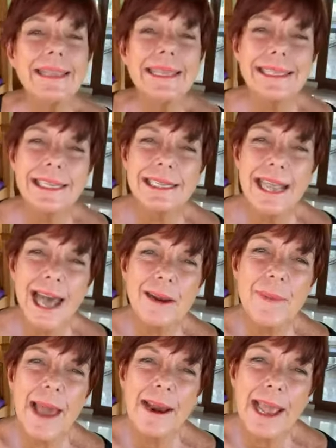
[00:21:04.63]
This is not
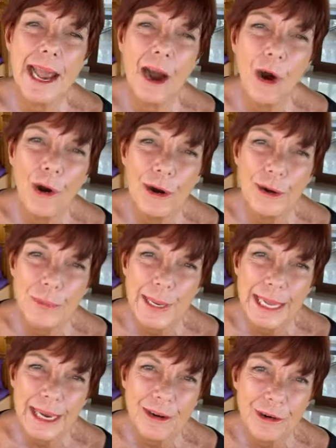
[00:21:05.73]
about how hard we
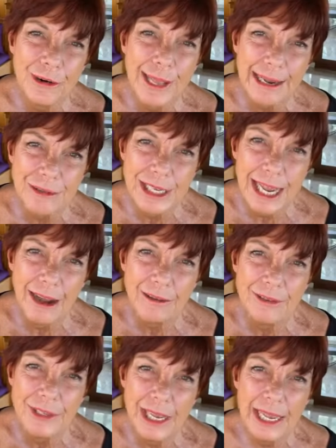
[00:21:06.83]
can hurt
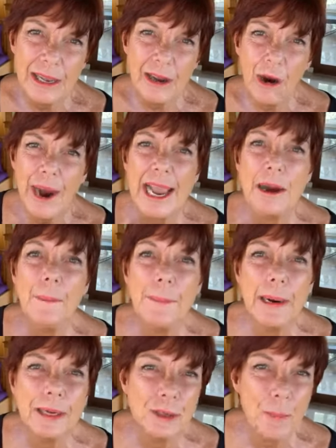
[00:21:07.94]
ourselves or how
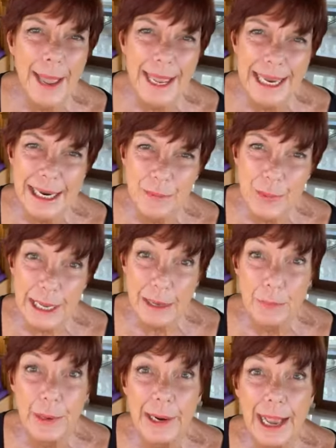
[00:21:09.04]
much pain we
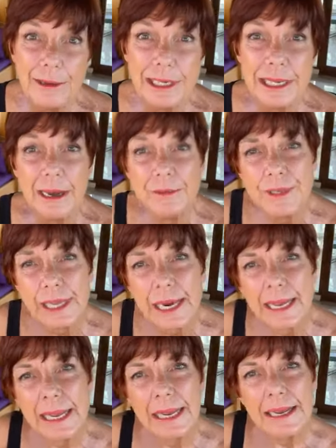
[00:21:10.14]
can put ourselves
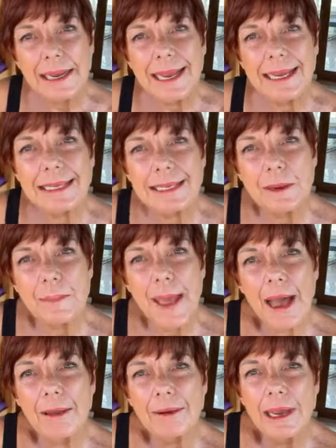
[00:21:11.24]
in. It's
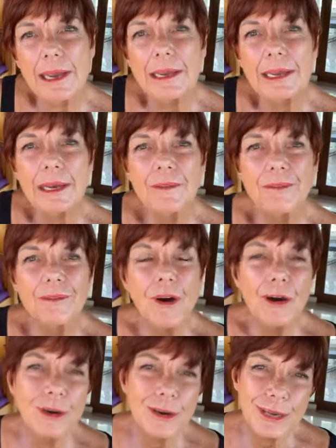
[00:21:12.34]
about
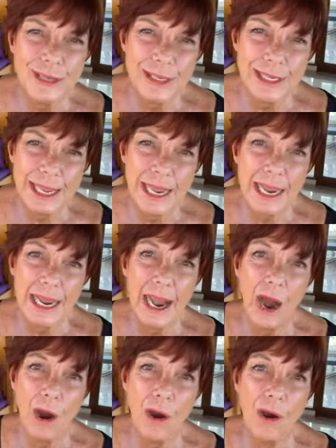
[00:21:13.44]
focusing
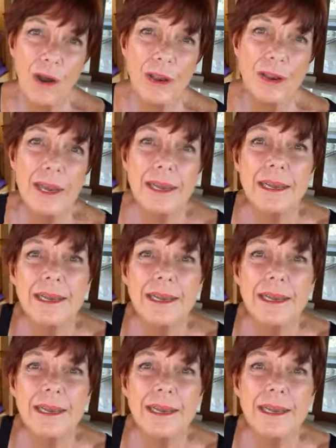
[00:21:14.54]
on